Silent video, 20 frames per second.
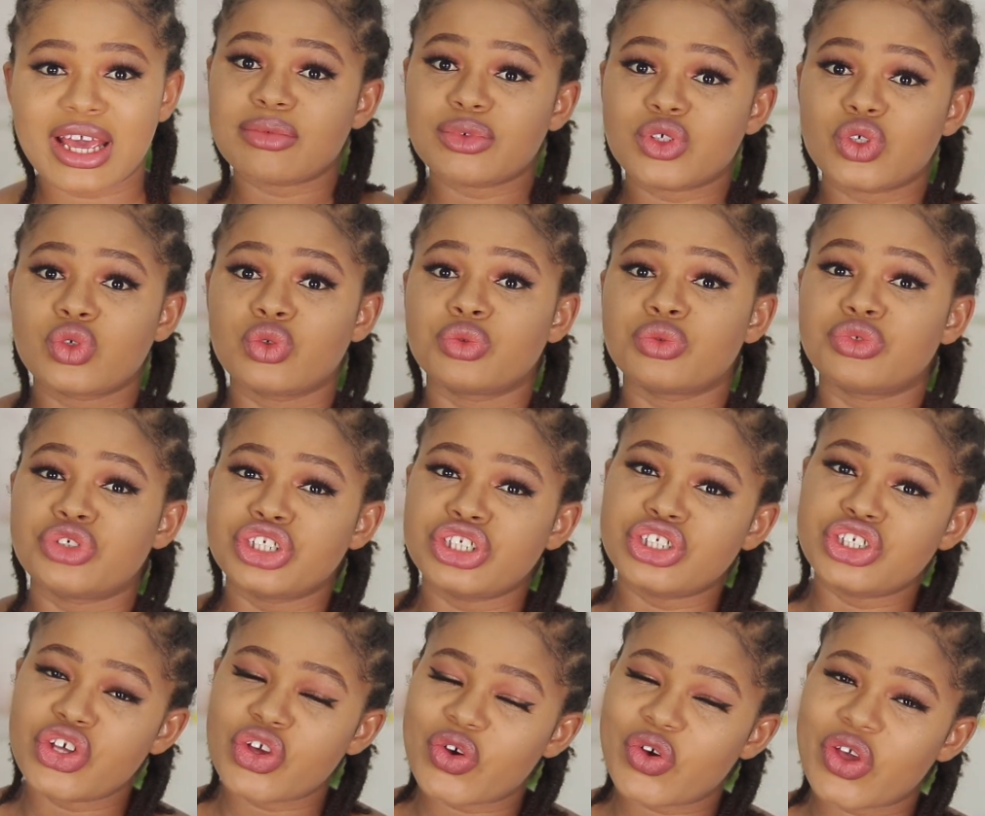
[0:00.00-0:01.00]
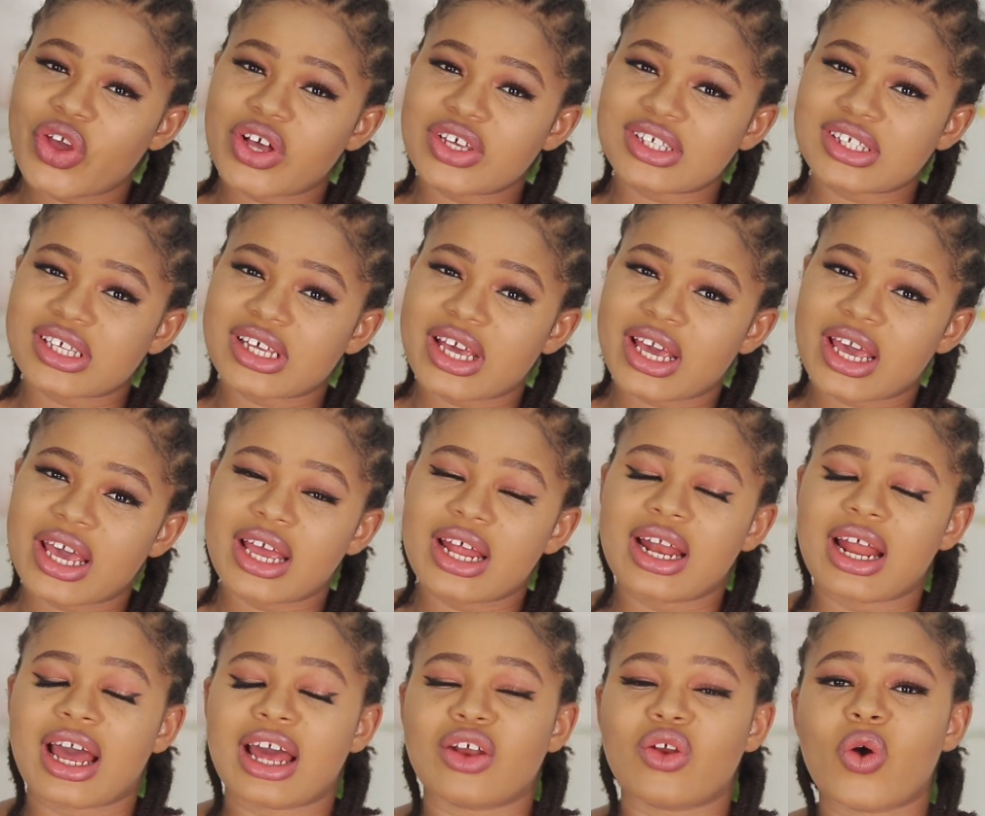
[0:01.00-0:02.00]
helps to renew your
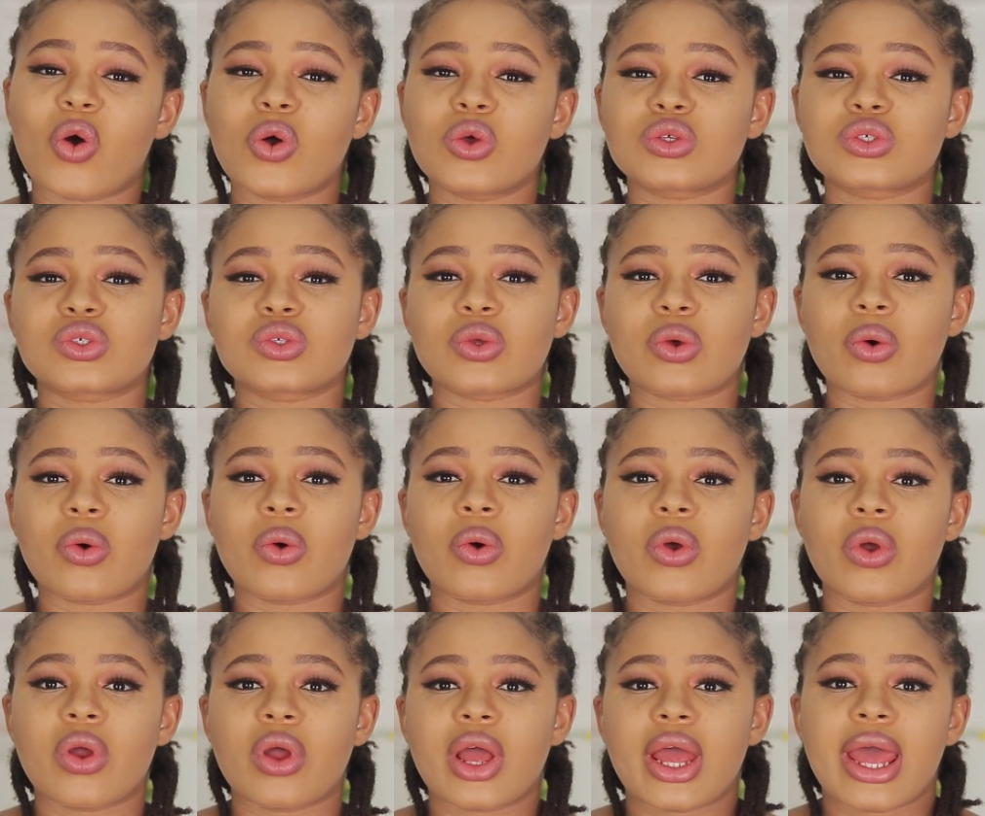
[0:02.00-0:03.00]
skin, and also